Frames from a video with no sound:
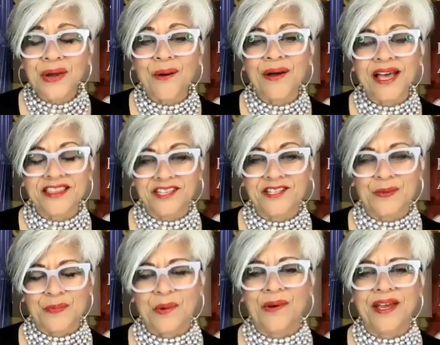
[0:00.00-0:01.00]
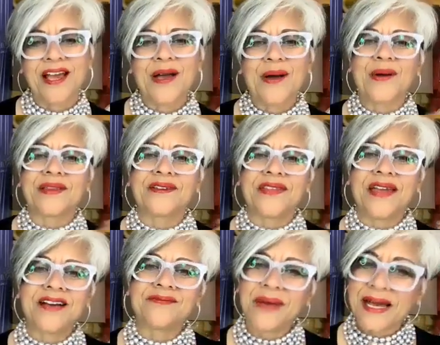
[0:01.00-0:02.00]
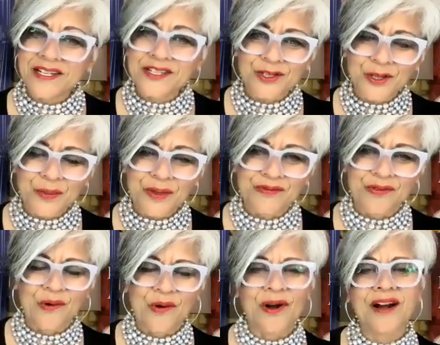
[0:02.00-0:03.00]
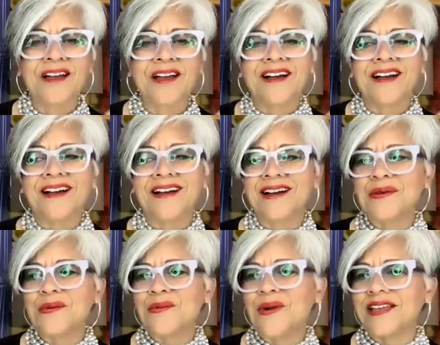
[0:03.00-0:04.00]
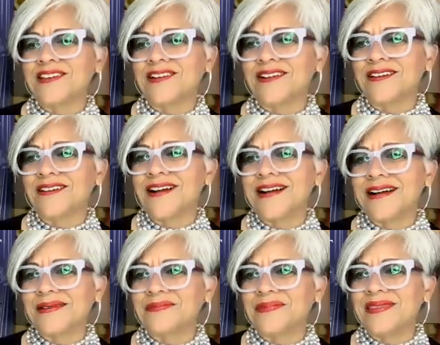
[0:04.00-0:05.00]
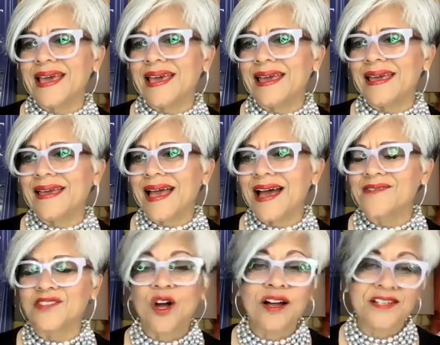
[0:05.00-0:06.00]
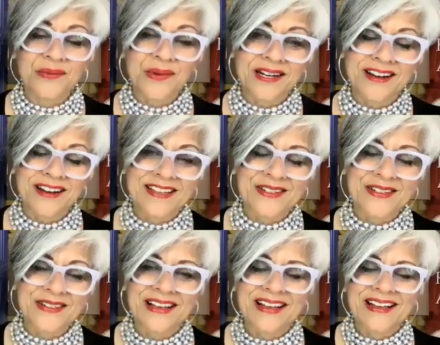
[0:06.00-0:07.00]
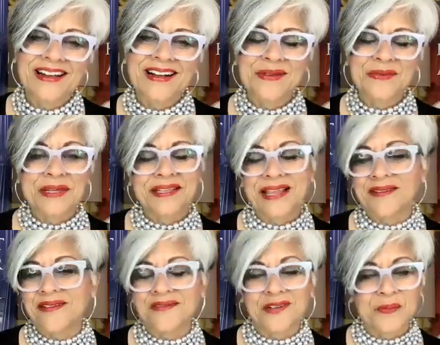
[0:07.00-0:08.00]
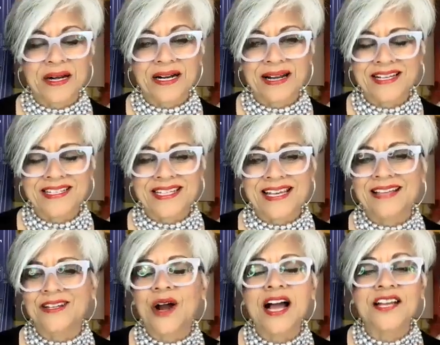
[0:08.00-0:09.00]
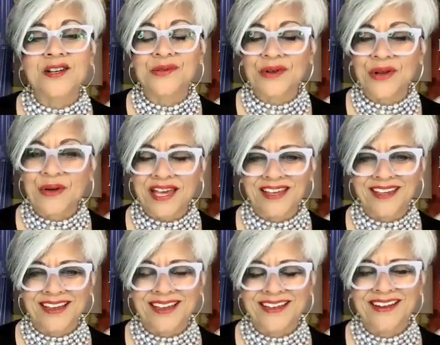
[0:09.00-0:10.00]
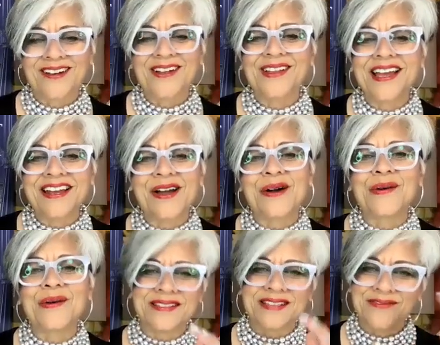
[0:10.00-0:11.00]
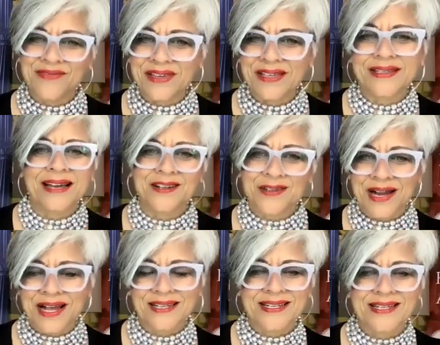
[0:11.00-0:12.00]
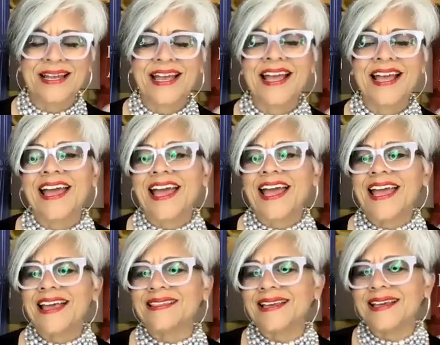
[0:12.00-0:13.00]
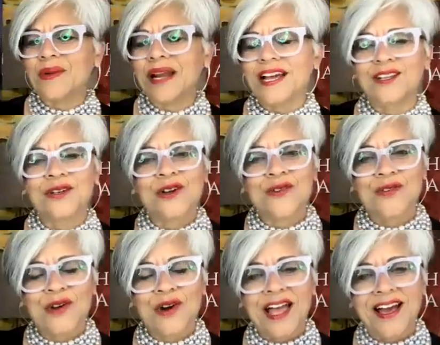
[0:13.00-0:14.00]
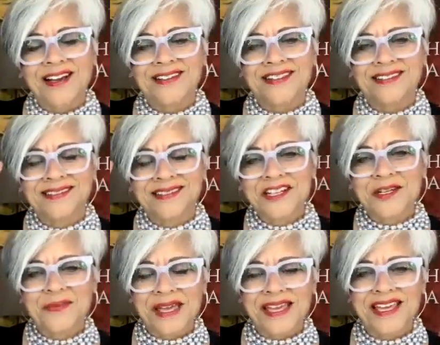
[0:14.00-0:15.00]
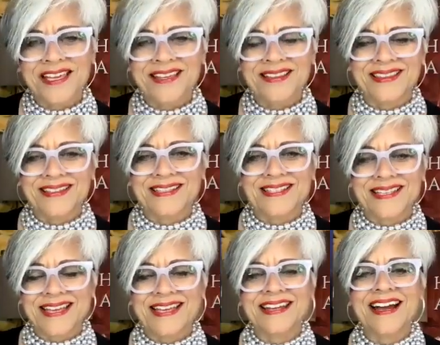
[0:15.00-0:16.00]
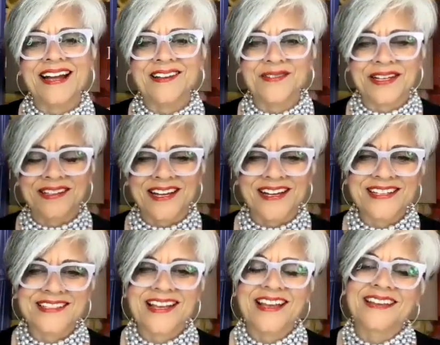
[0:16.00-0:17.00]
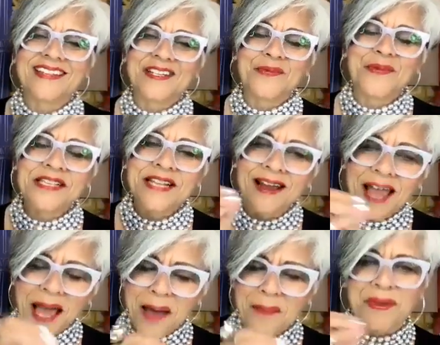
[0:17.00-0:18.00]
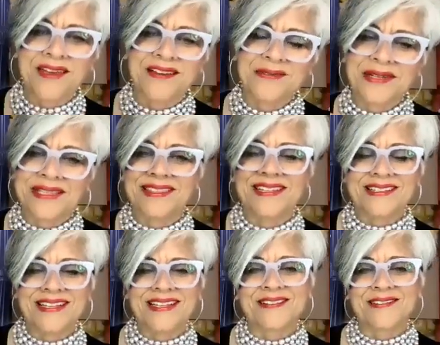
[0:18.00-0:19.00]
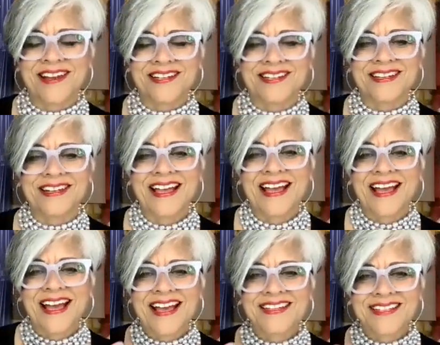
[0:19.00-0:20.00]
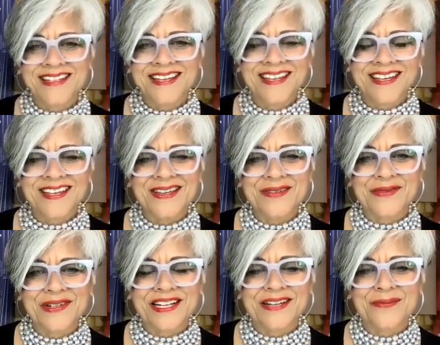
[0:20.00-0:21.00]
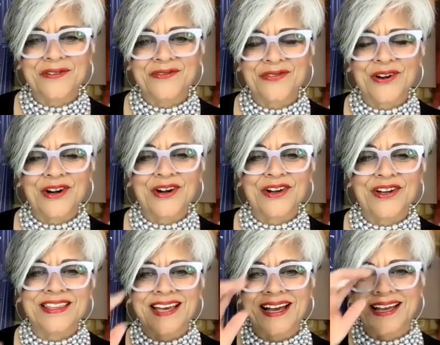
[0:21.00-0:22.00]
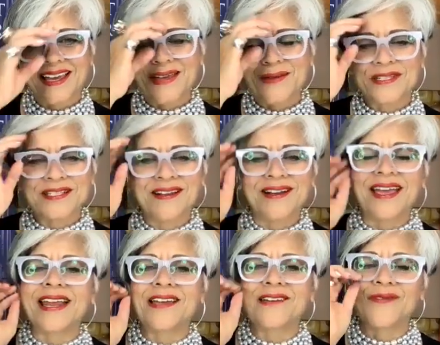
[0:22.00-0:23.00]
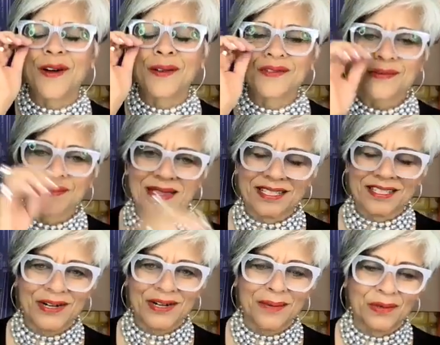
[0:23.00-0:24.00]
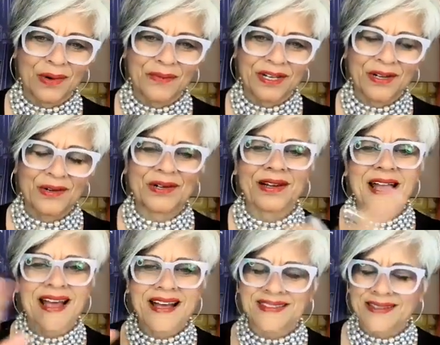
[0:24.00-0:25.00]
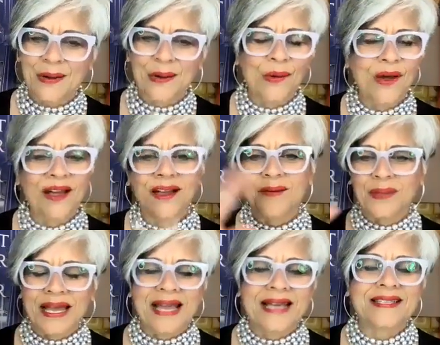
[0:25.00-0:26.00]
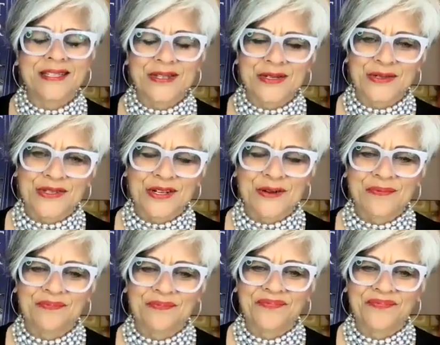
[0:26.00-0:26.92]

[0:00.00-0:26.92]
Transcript: know at this point whether they have met each other before, whether they have talked to one another, whether they've ever spent a night together. I don't know that yet. All I know is I feel that attraction. And then when I look over at Lakshmi in this scene, I realize Lakshmi's not happy with this interaction, and she would prefer that he was not getting involved with this tribal woman, or has no plans to do so.